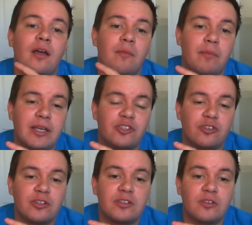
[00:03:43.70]
Make sure
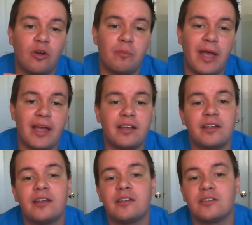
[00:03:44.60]
to go back,
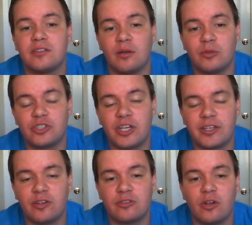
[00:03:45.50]
double check
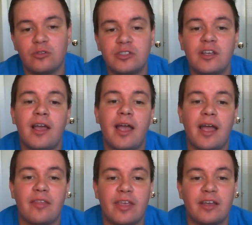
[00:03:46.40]
your notes,
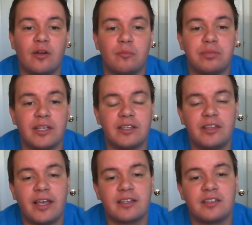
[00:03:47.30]
and then complete
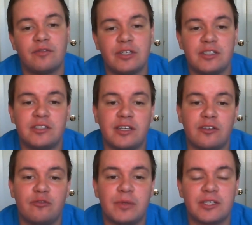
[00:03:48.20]
the activities that
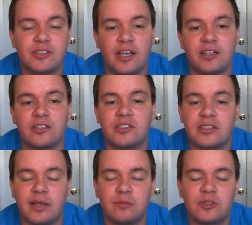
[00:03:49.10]
you've been assigned on
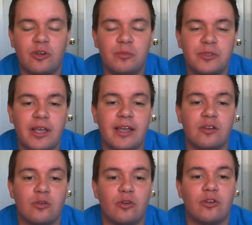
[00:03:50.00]
STEM Scopes and
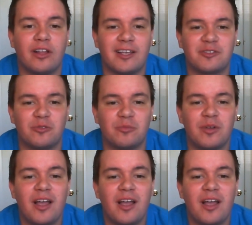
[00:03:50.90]
Google Classroom.